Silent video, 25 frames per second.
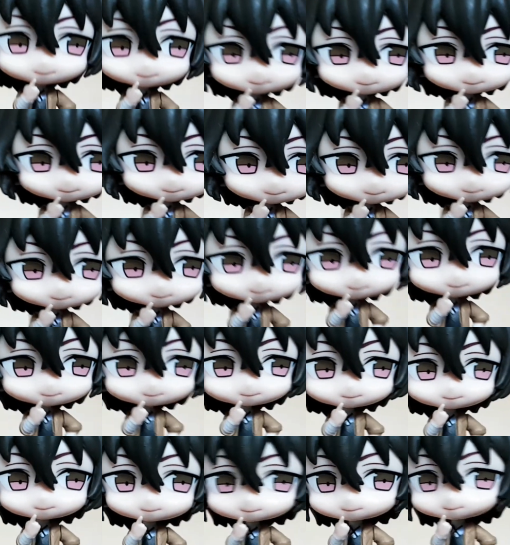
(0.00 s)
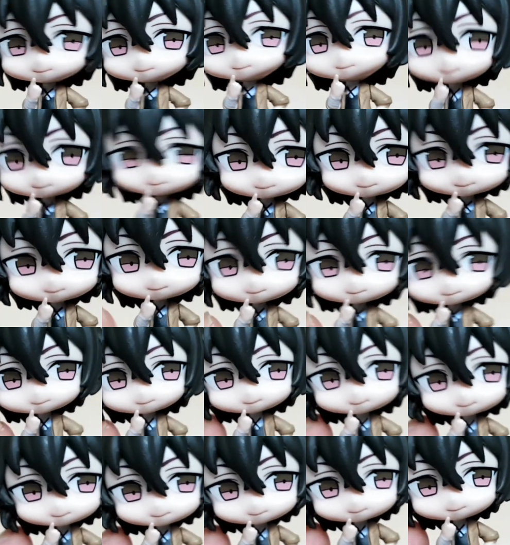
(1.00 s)
Hello, I'm Ike.
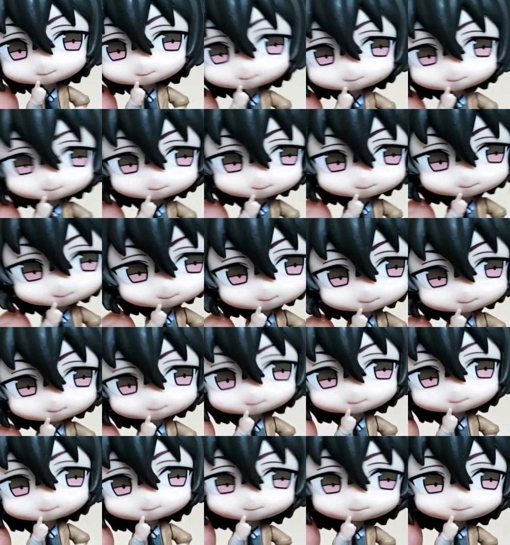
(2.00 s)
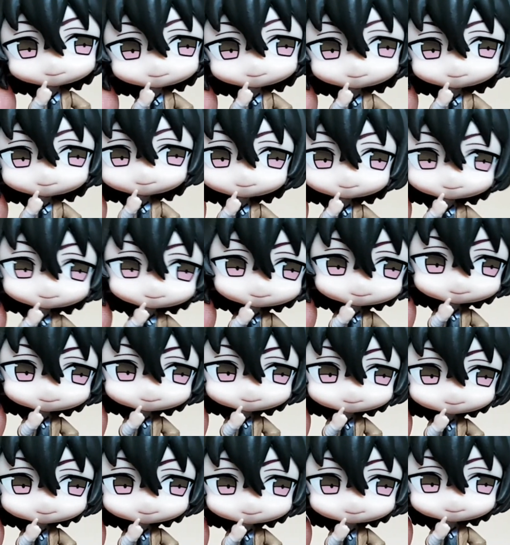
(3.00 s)
He's DAZAI,
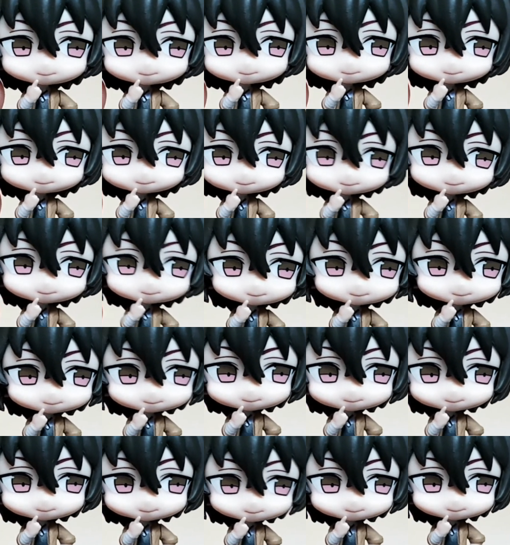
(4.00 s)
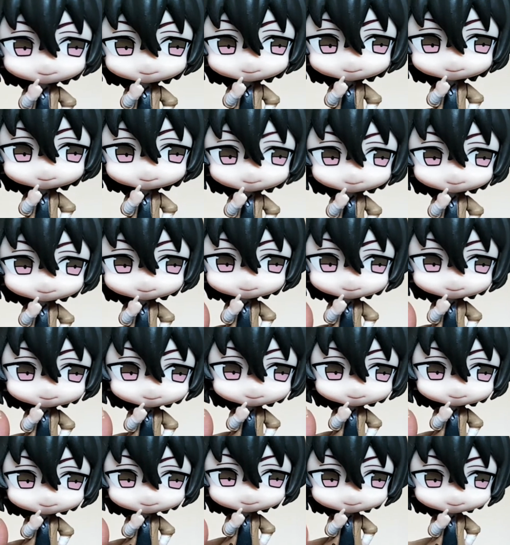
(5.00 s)
and we're here again to
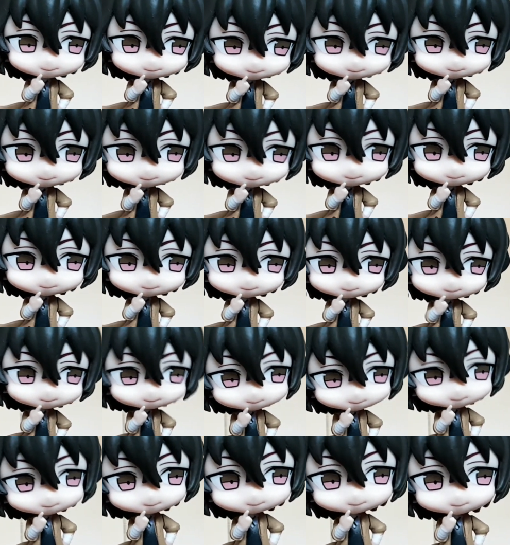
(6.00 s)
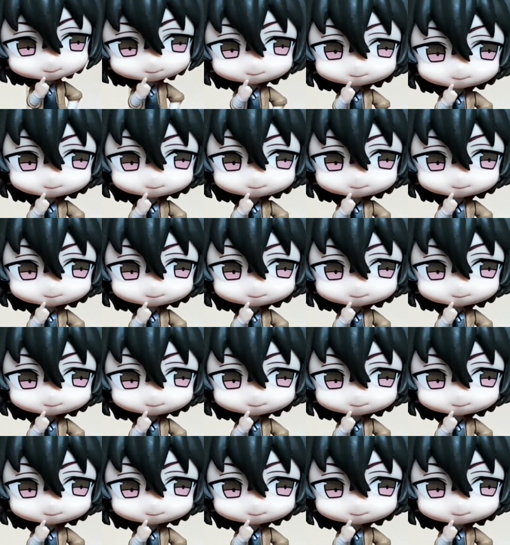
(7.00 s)
talk about comics.